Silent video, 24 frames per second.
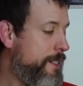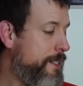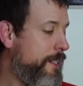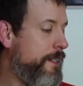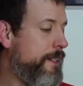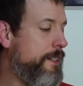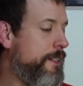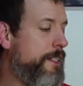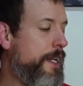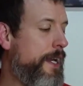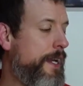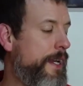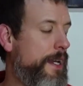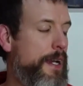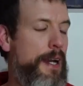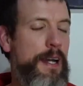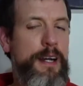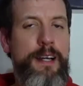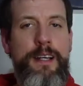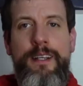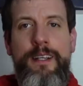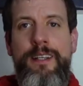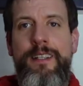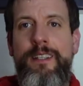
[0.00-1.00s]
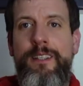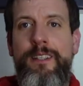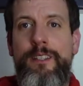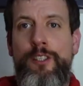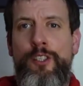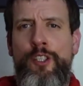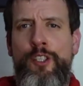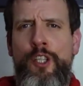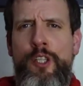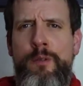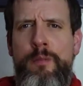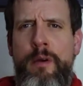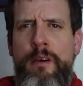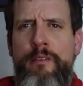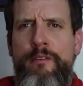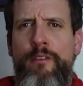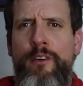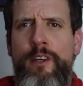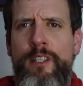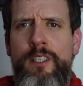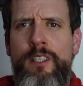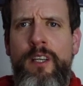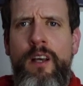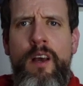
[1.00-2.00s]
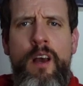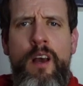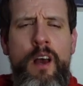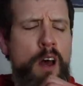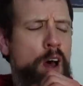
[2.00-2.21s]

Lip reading: scent of the day, excuse my voice.